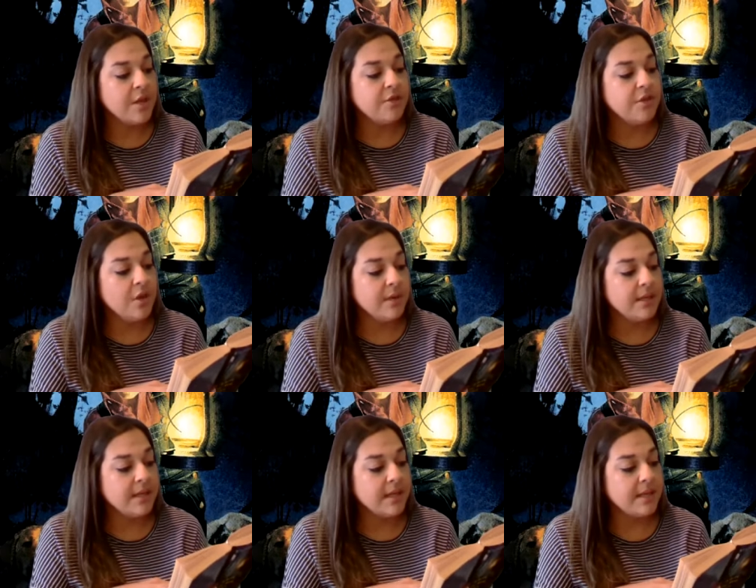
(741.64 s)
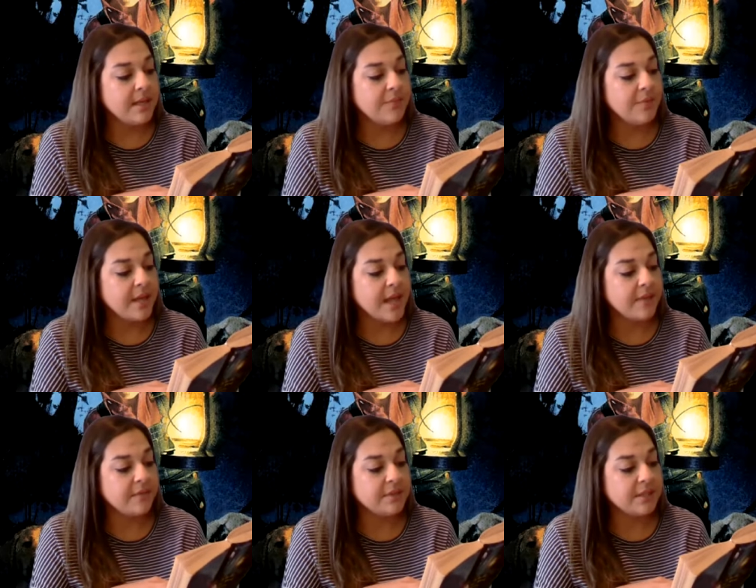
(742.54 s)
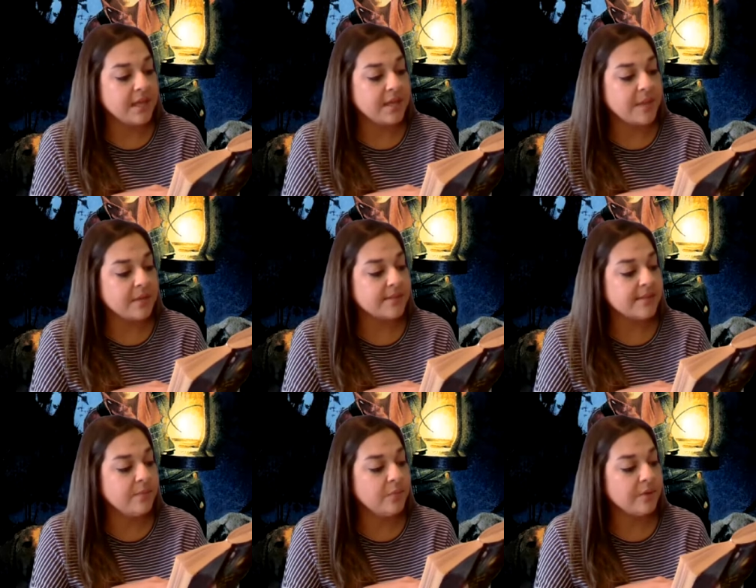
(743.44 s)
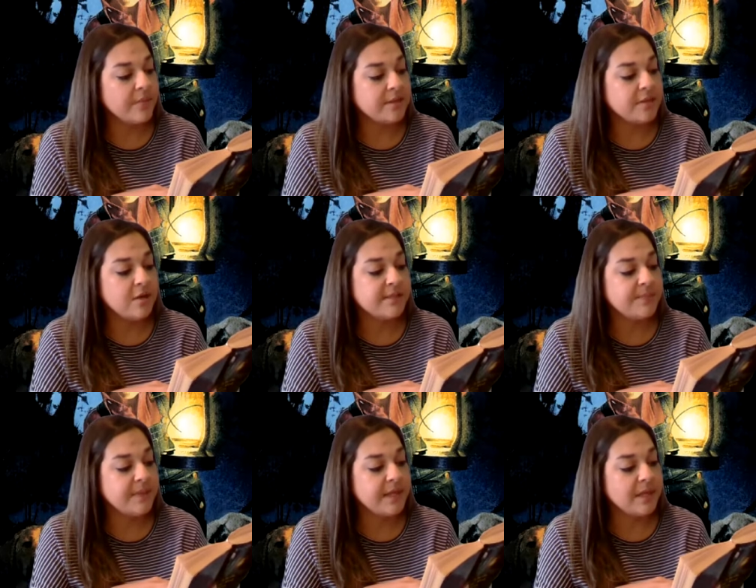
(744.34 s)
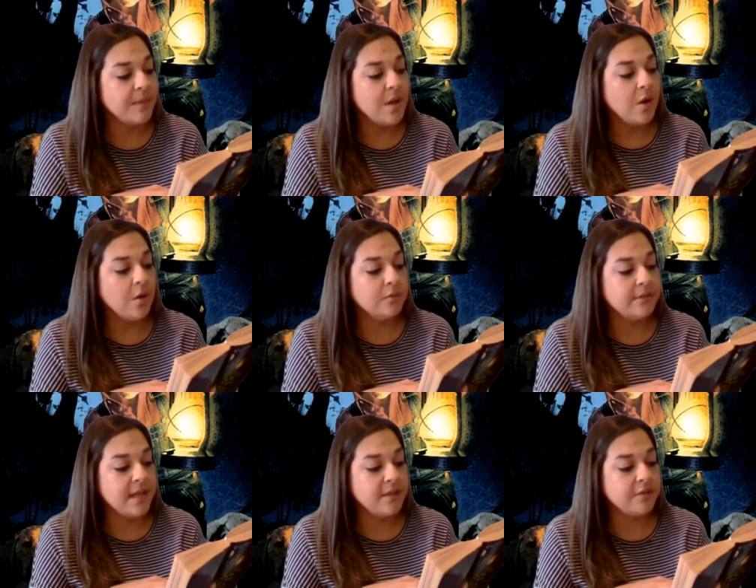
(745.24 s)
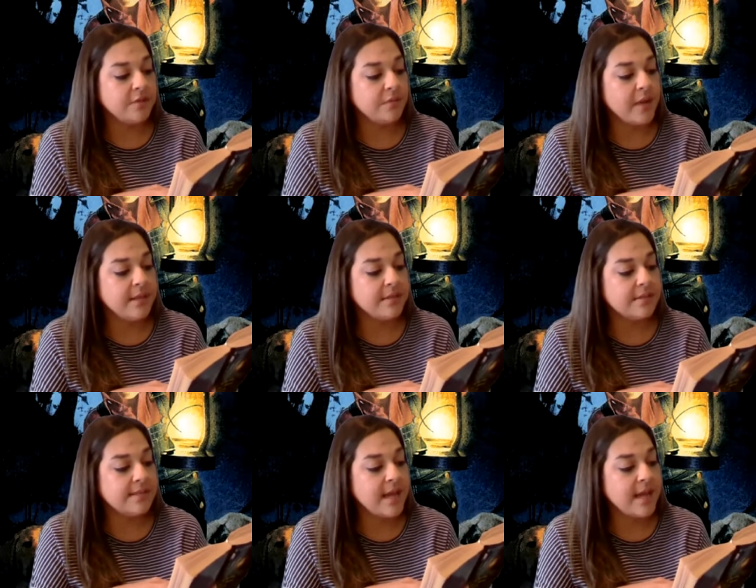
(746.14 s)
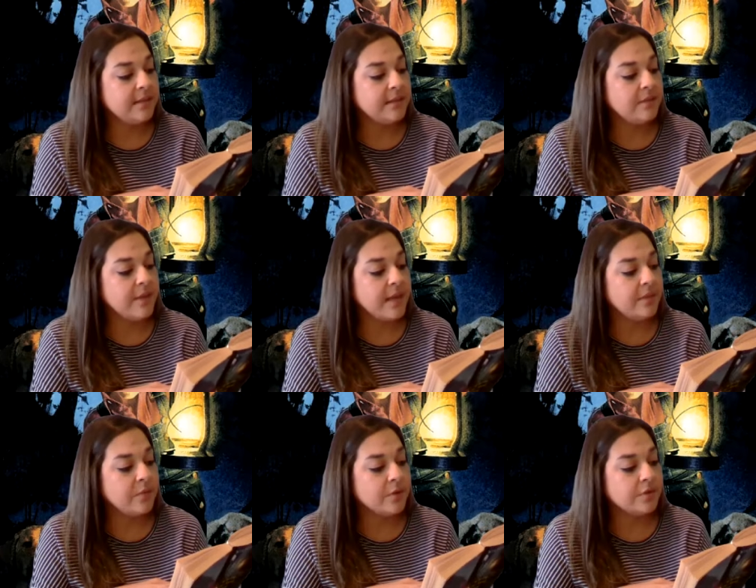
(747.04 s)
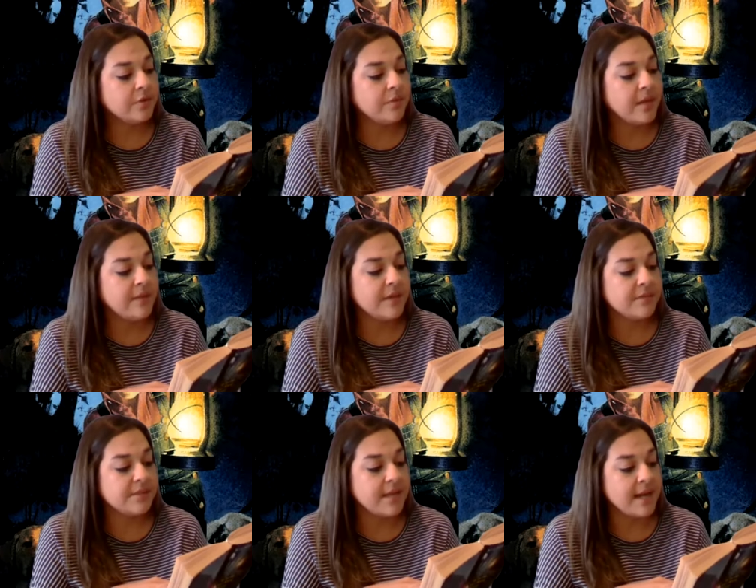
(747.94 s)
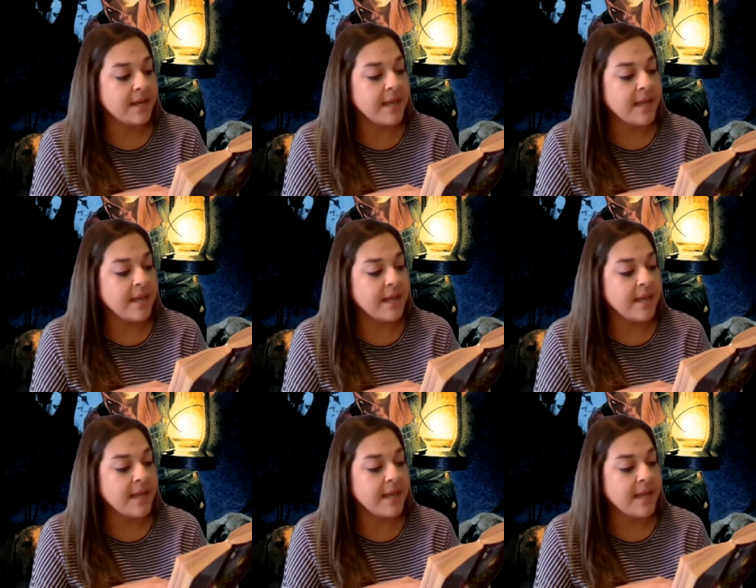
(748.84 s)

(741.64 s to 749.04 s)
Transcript: Knowing he would have to come out somewhere, my dog split up. Old Dan took the right side, little Anne worked her way the other side.